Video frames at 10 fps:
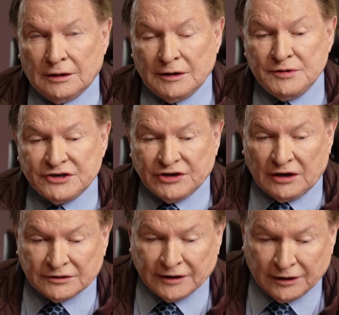Let me
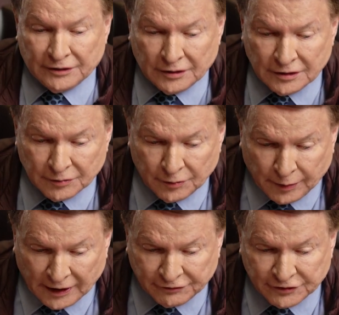start then
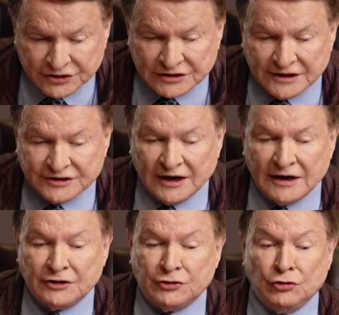by firstly
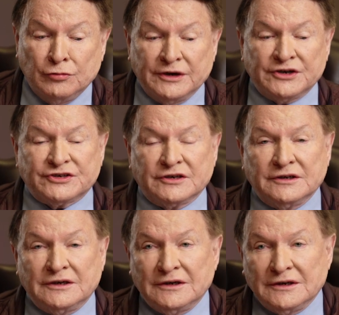saying to you,
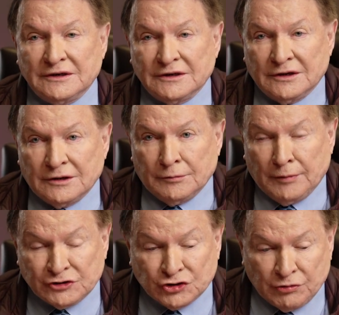Minister,
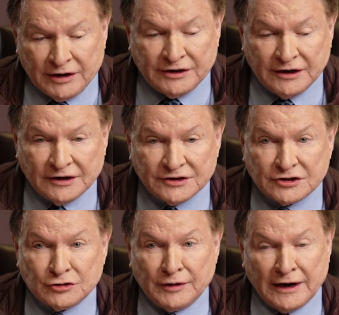much
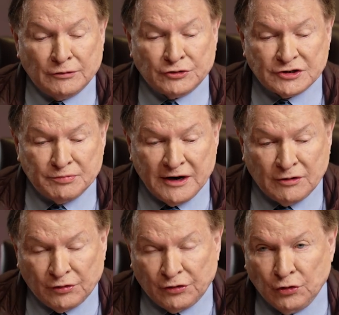greetings to be able to speak
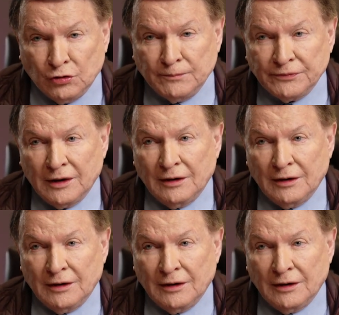with you.